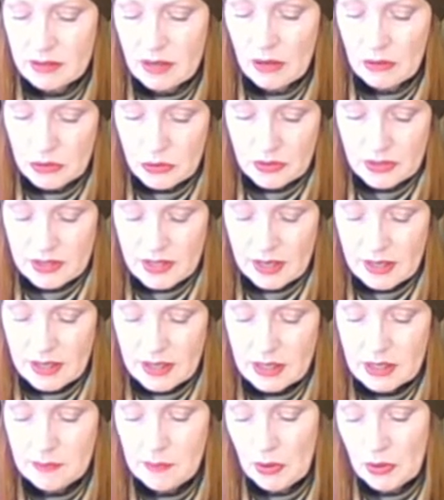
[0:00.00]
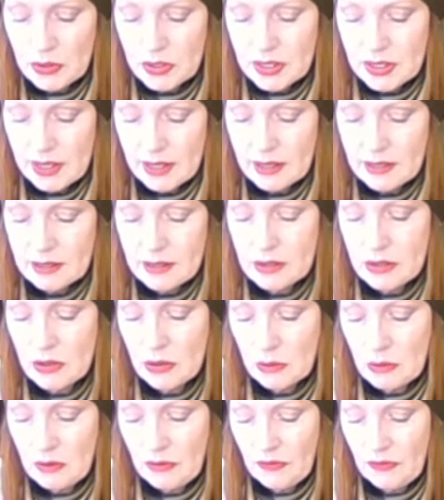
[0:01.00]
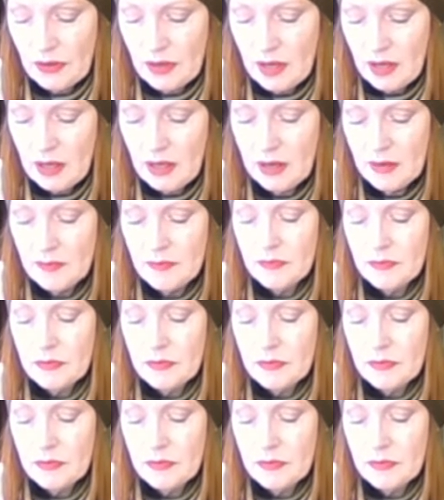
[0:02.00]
cultural studies, politics, geography,